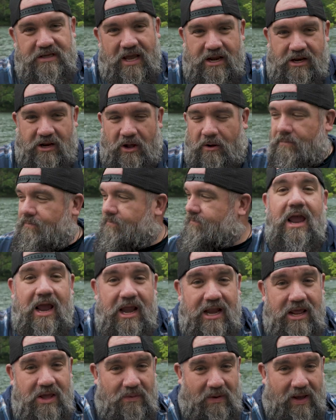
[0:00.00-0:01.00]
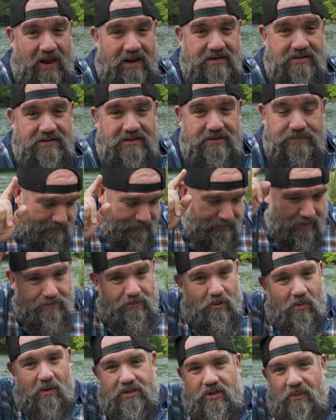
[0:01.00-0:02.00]
a side note. Anyways,
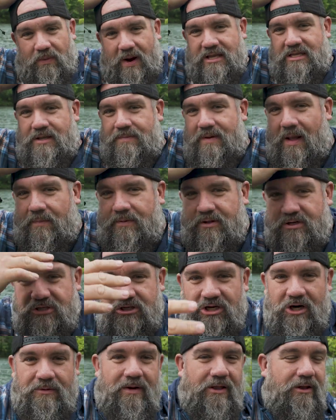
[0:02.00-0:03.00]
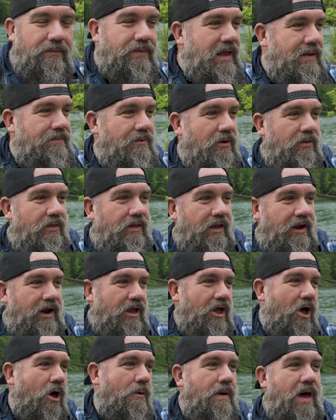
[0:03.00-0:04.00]
people want the right to be able to disturb other people and
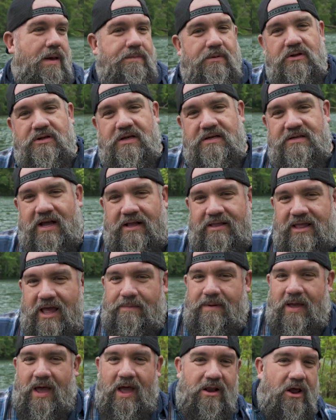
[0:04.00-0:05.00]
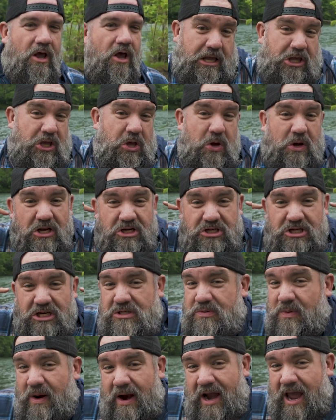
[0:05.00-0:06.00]
like, oh, my music's not that bad. You can
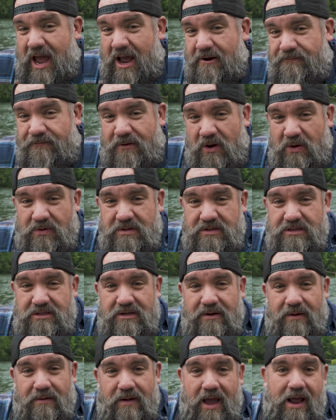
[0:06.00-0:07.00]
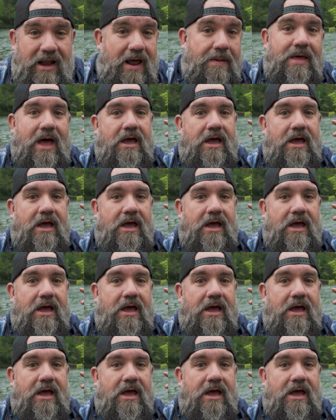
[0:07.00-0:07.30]
just wear headphones. And I'm